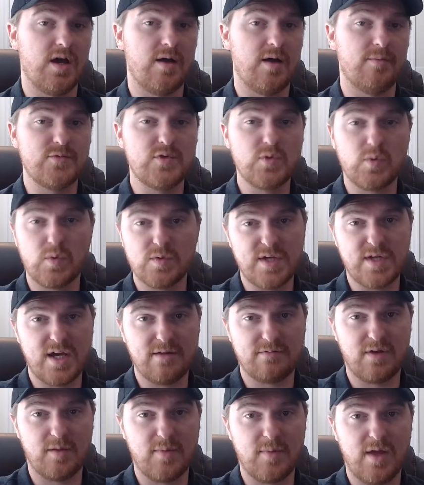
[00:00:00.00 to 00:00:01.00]
dual
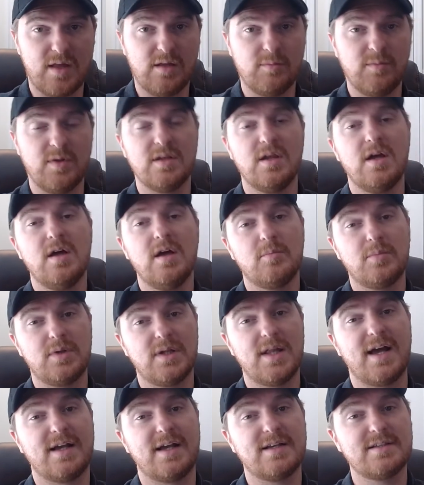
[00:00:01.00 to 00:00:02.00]
diaphragm element,
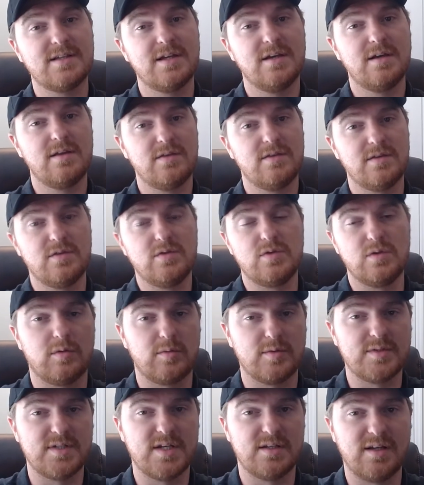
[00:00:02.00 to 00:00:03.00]
plex, the
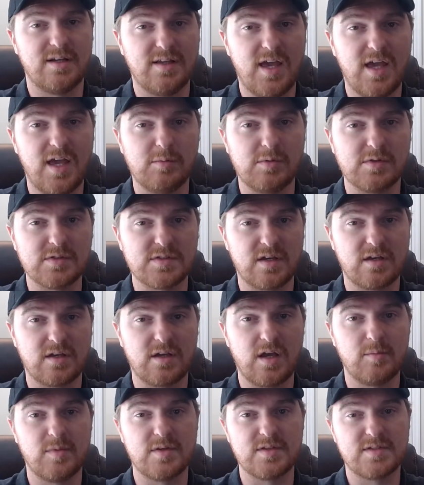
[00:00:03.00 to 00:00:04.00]
dual redundant cables that
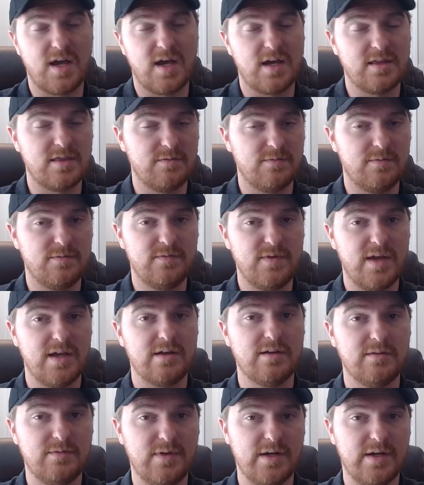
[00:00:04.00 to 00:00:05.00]
come inside the
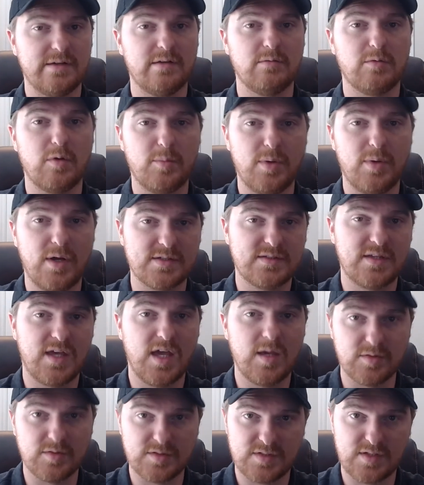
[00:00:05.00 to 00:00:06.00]
very, very robust
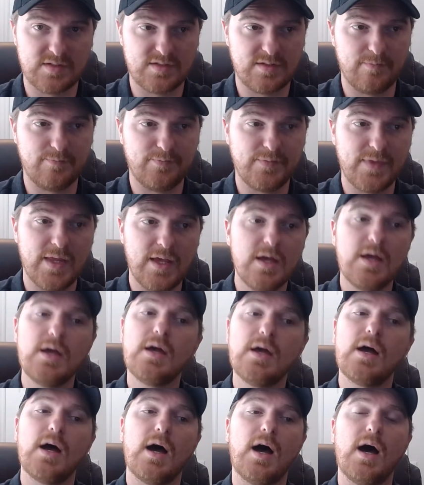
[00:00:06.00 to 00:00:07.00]
cable system.
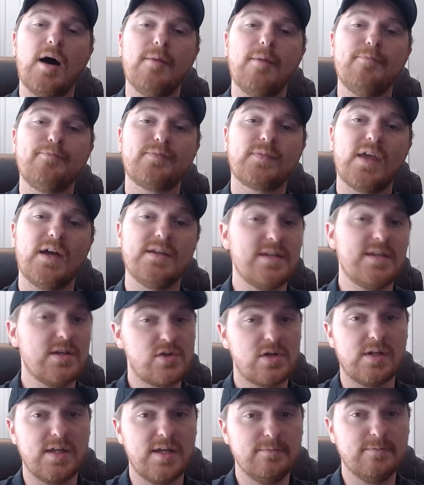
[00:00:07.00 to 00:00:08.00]

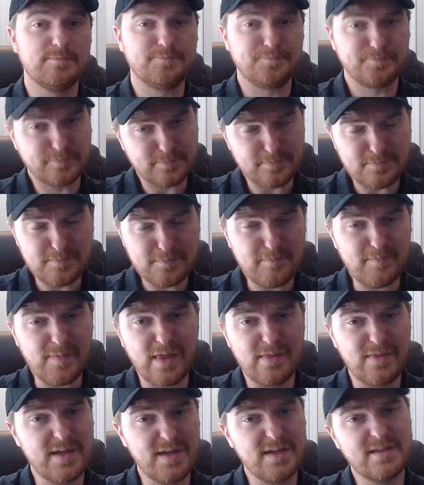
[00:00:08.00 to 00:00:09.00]
Additionally,
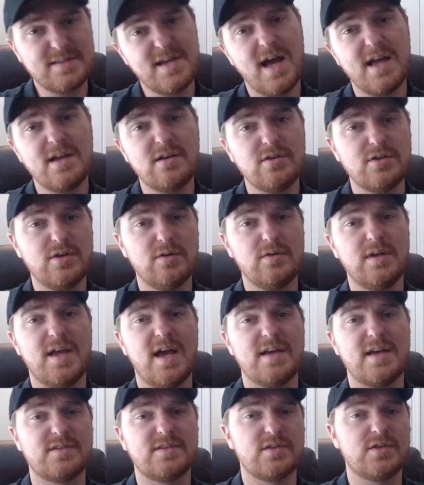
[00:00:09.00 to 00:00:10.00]
the entire unit
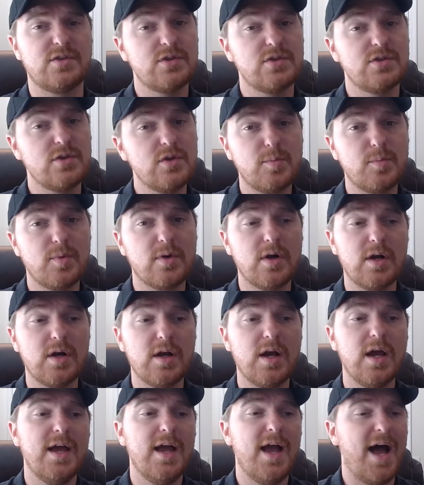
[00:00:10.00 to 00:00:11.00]
has a
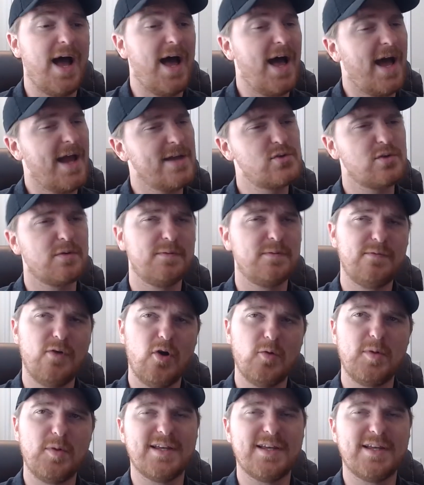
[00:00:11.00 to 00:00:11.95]
super hydrophobic